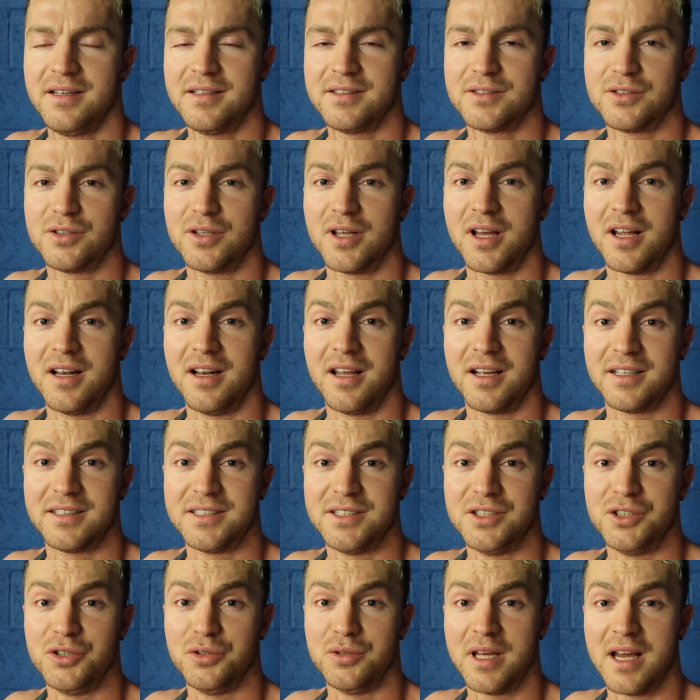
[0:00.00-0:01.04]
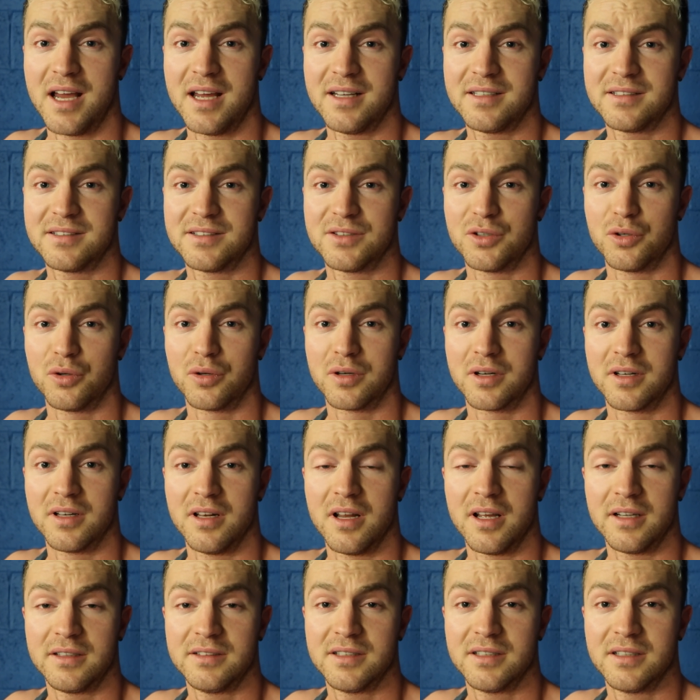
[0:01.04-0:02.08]
So I like to do that. So I
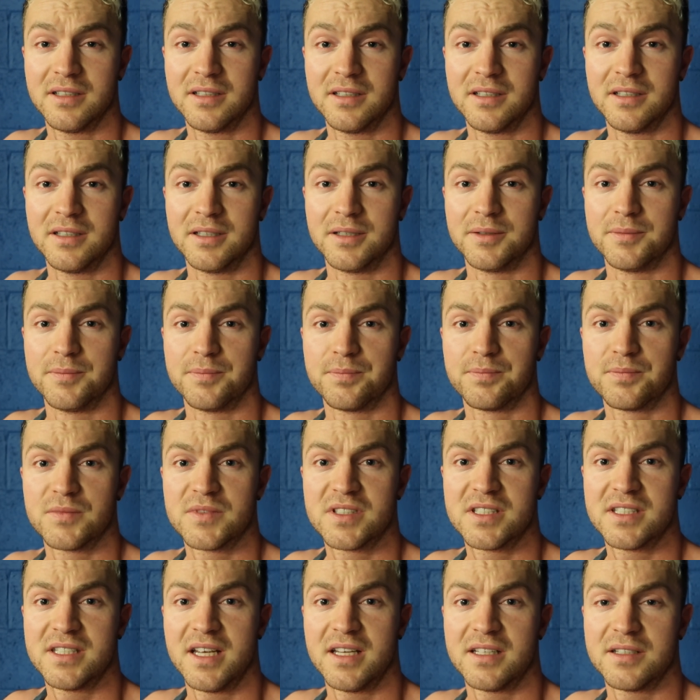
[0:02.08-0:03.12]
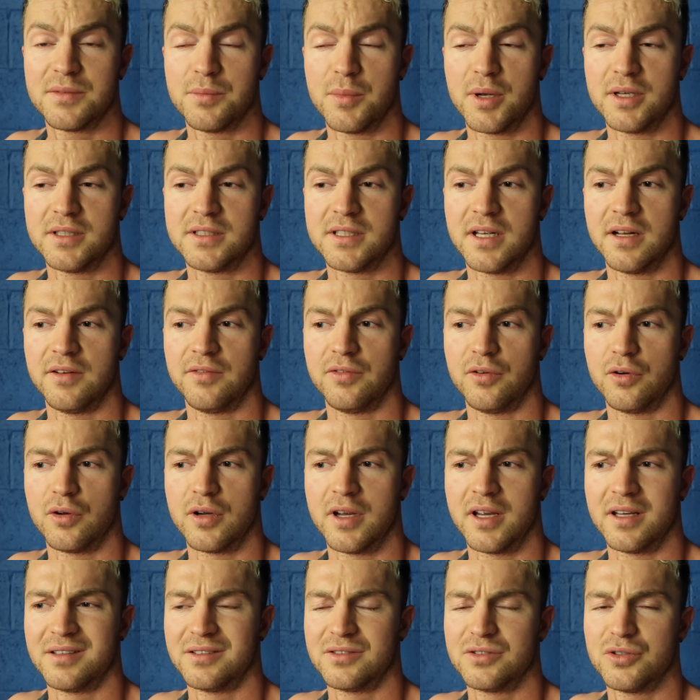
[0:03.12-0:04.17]
like to say to myself,
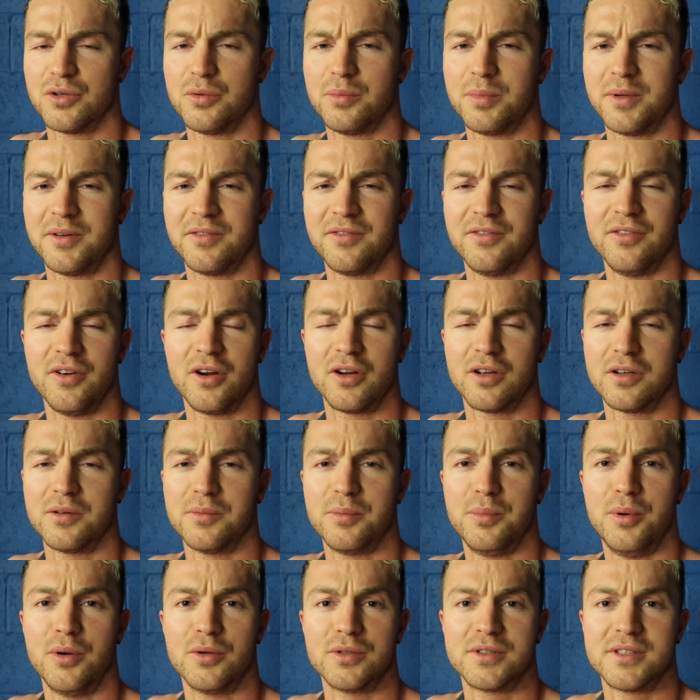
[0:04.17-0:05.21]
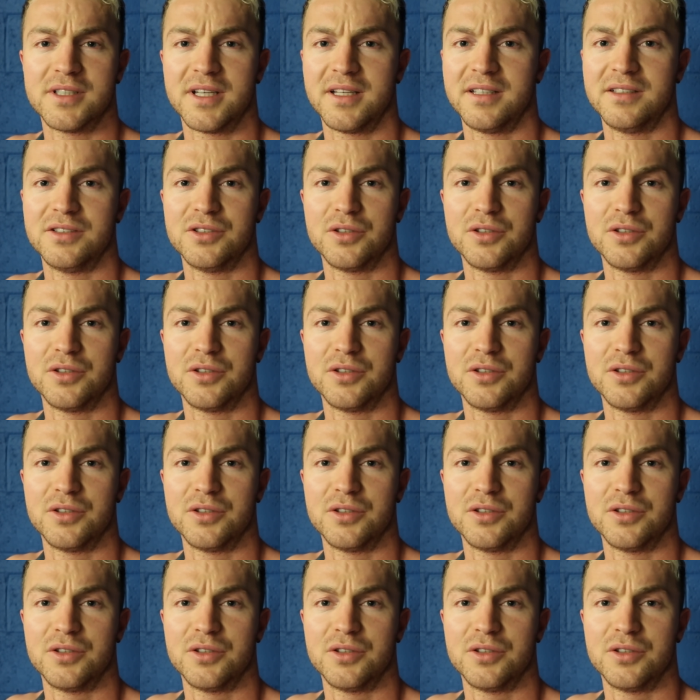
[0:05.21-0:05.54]
okay, don't be fucking pussy.